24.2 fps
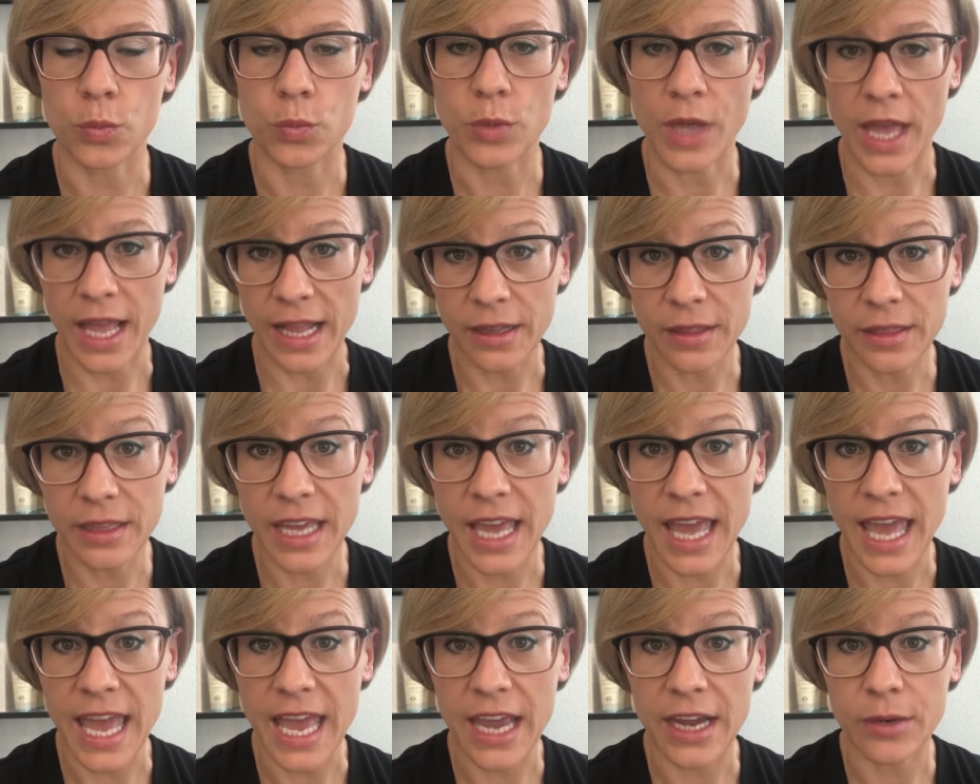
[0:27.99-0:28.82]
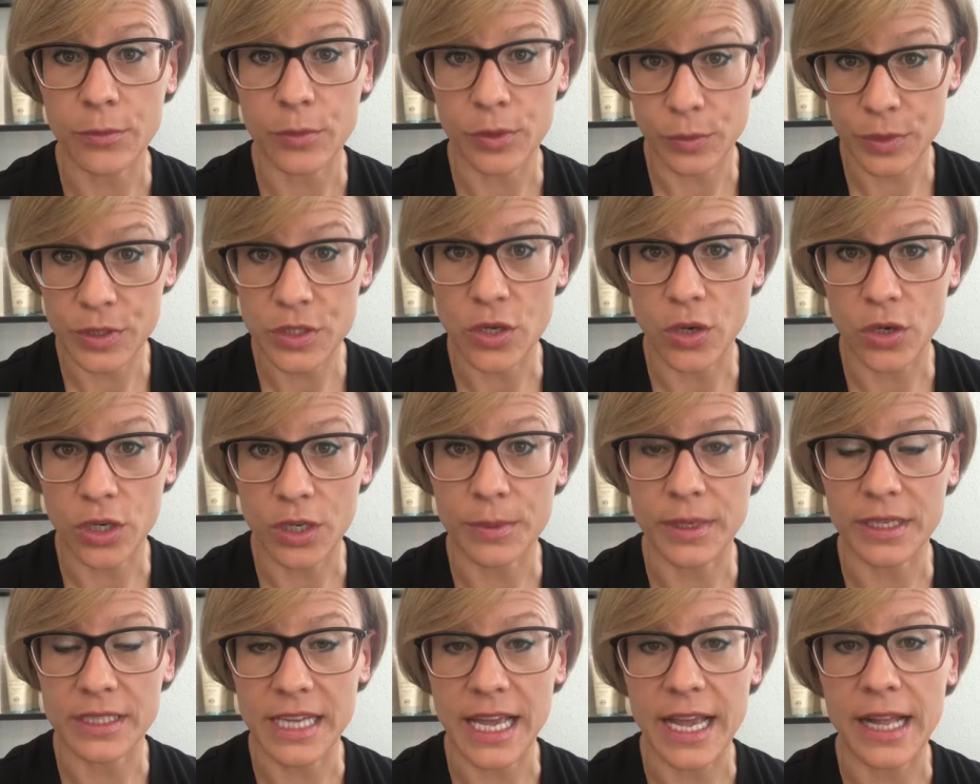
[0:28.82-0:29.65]
healthy hair, when we talk
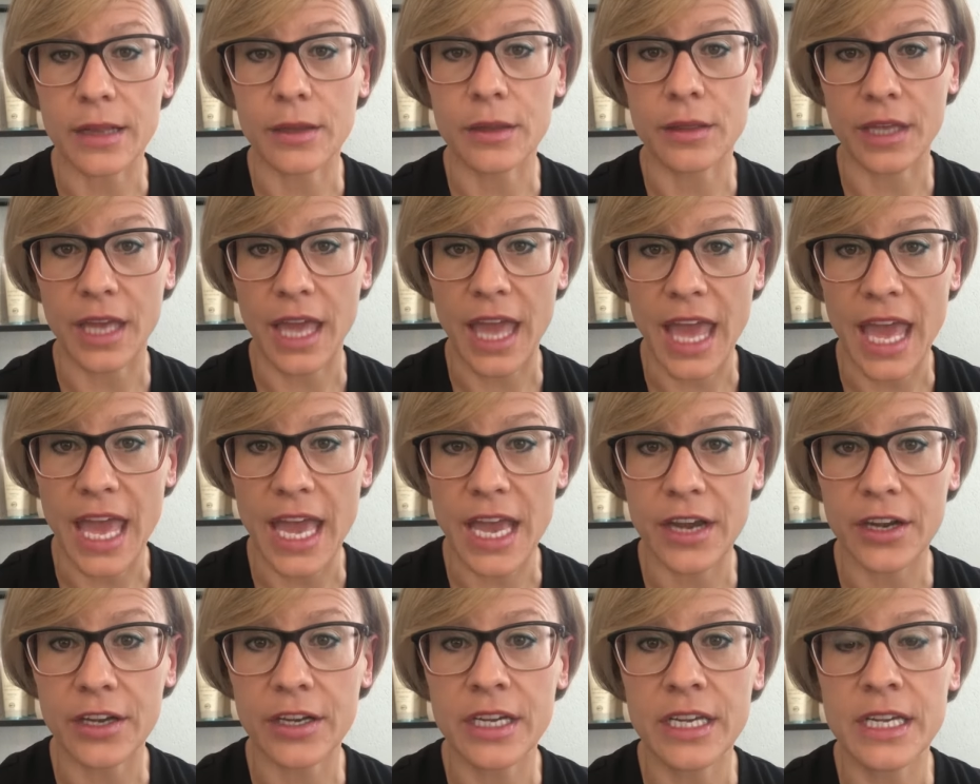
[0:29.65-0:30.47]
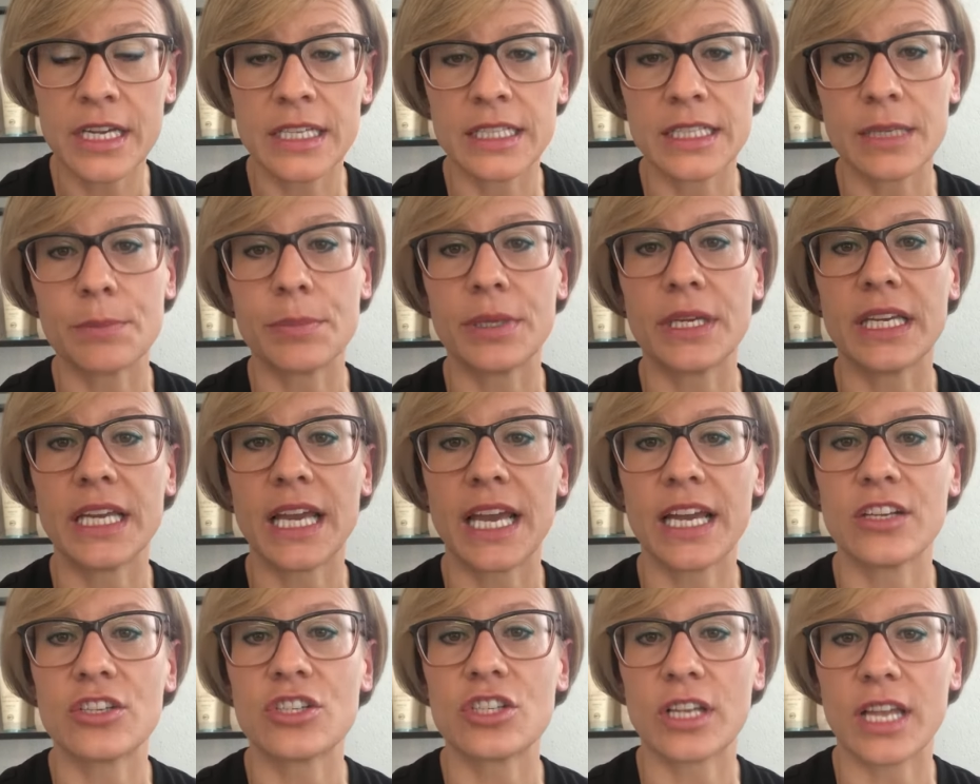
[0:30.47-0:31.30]
about healthy hair, the
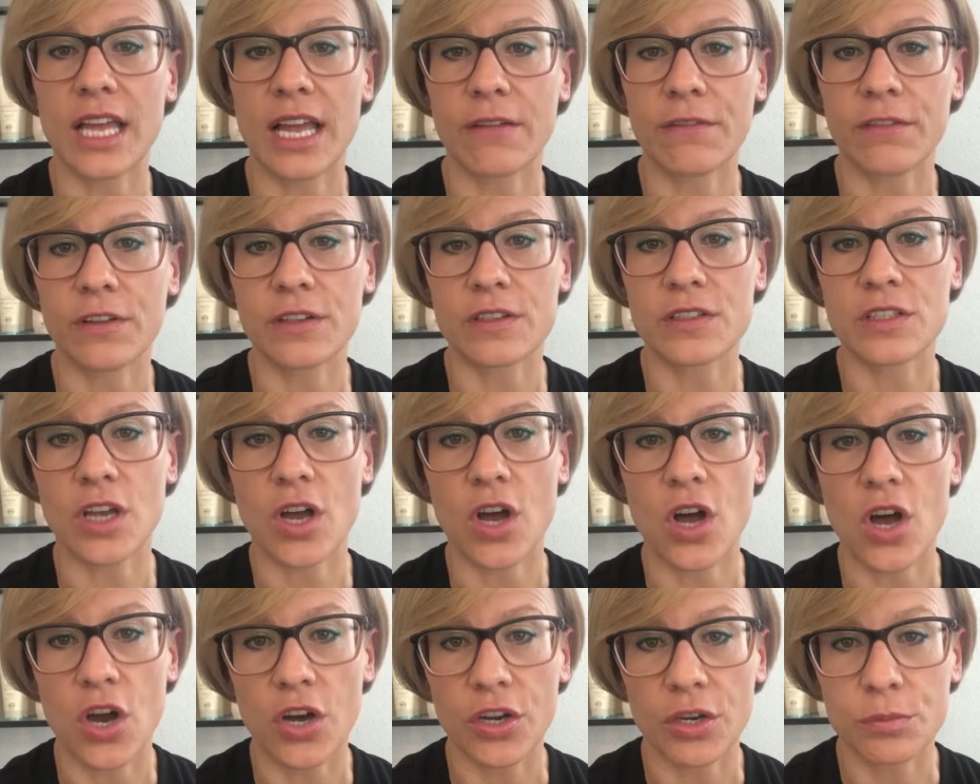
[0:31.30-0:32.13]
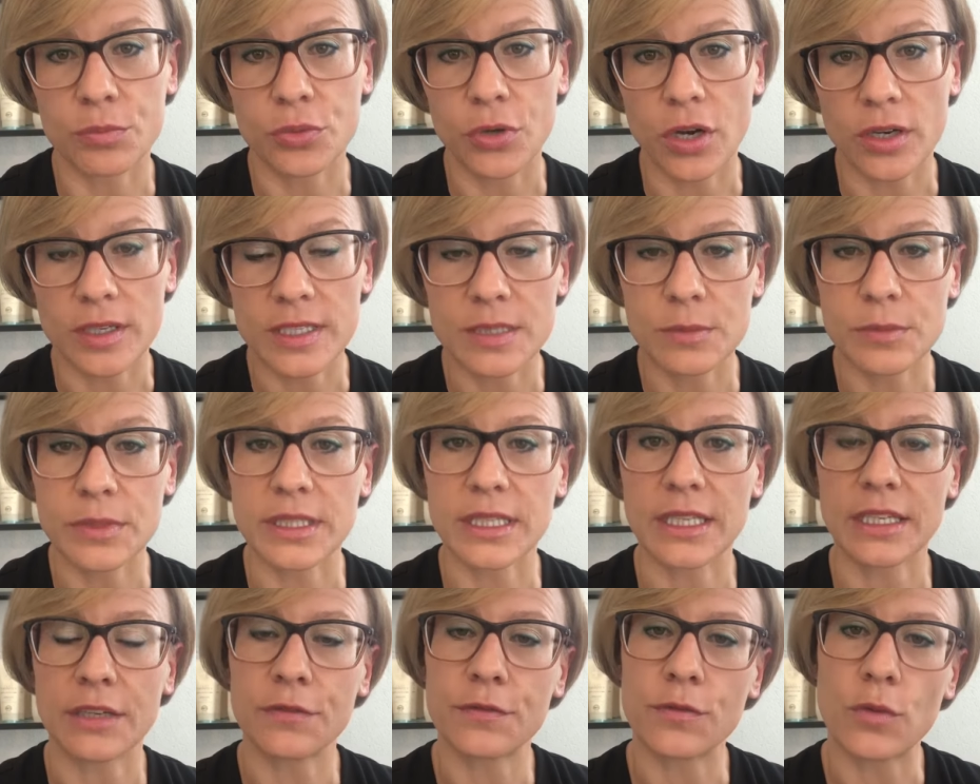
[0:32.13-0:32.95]
pH levels are
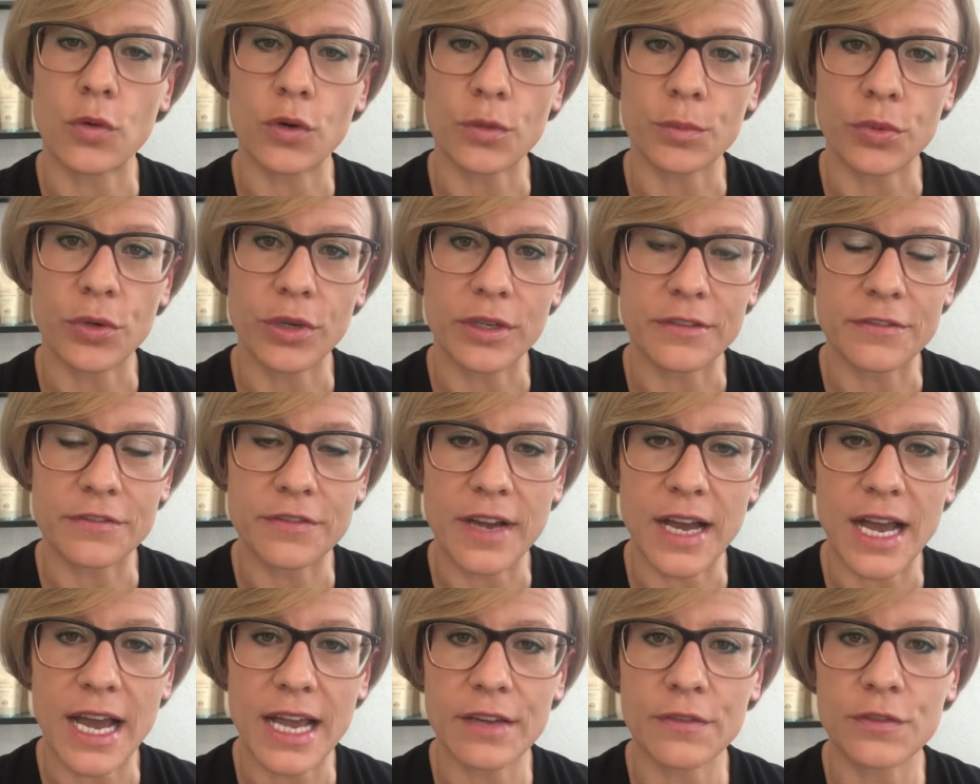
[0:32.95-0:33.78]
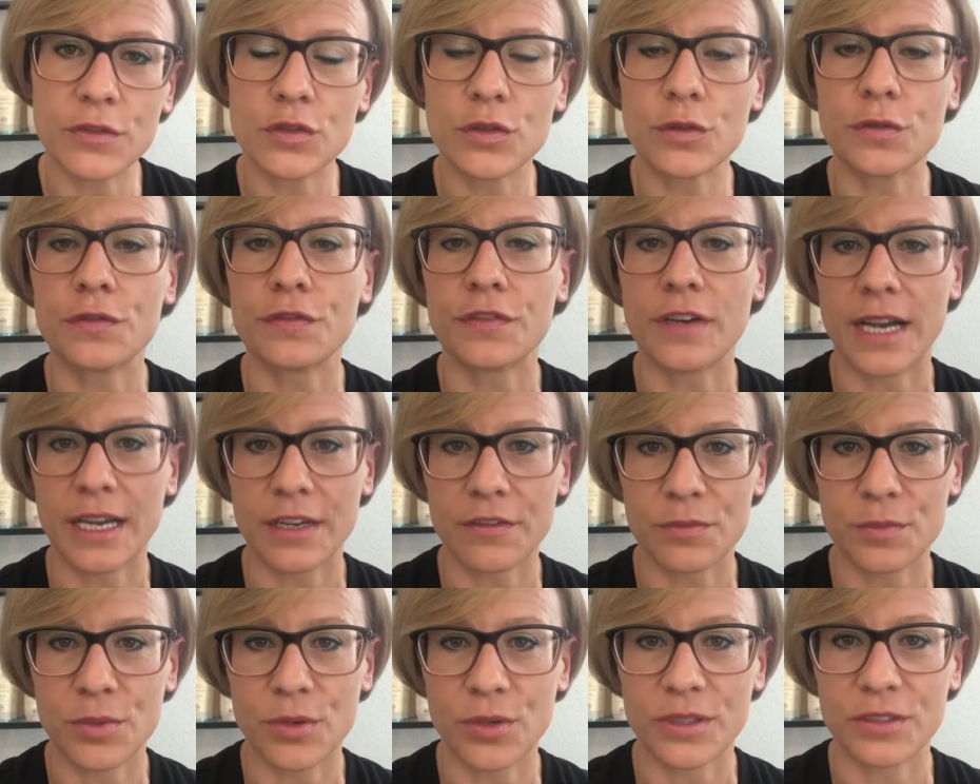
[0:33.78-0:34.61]
approximately 4.5 to
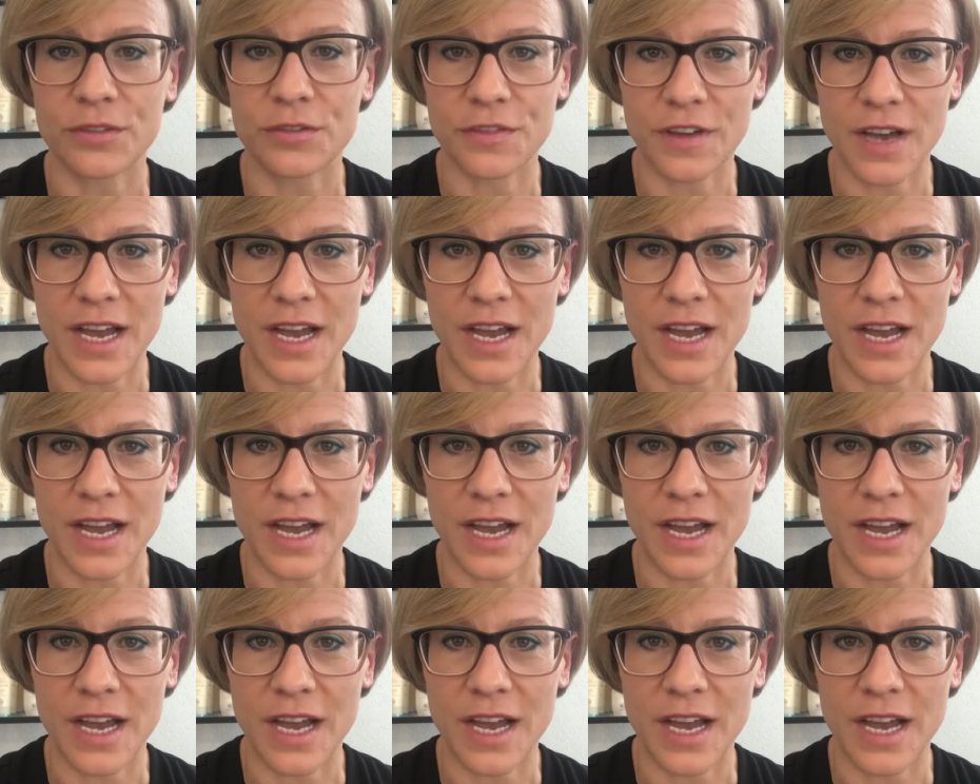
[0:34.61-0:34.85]
5.5.